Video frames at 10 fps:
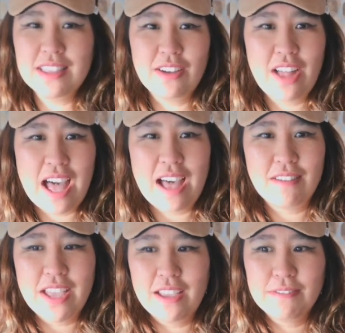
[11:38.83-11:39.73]
they'll have
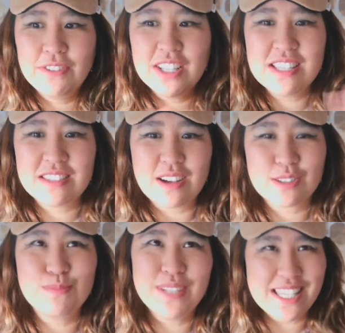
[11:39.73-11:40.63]
a fully
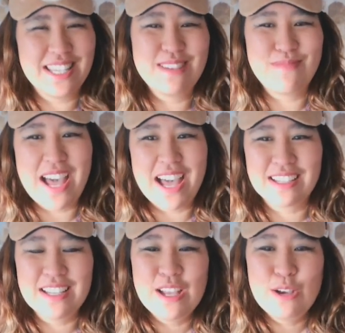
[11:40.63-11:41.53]
stocked blessing
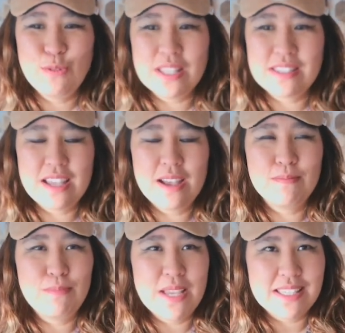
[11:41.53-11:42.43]
bag with some
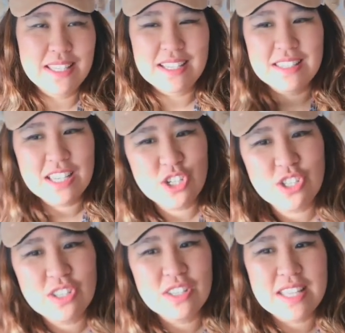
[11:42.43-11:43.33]
basic
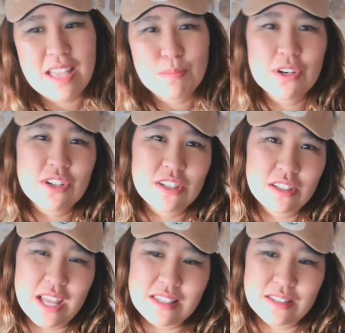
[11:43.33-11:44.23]
essentials and
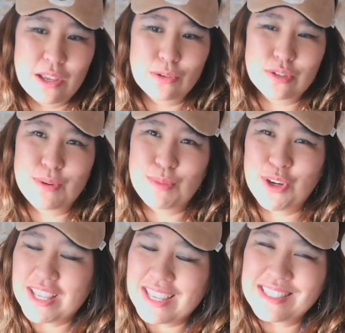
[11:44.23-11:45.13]
personalized notes from
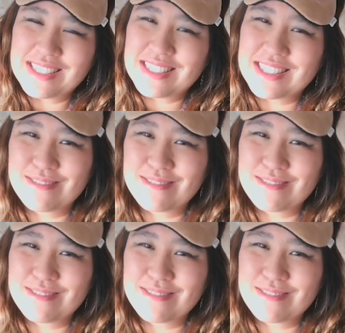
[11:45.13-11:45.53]
your kids.